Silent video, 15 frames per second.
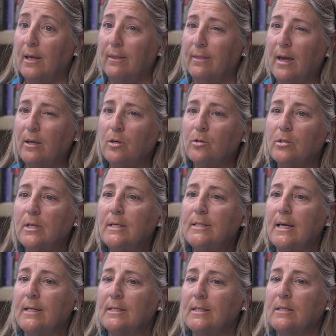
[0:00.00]
That usually
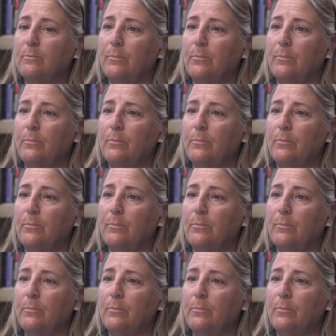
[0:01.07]
takes us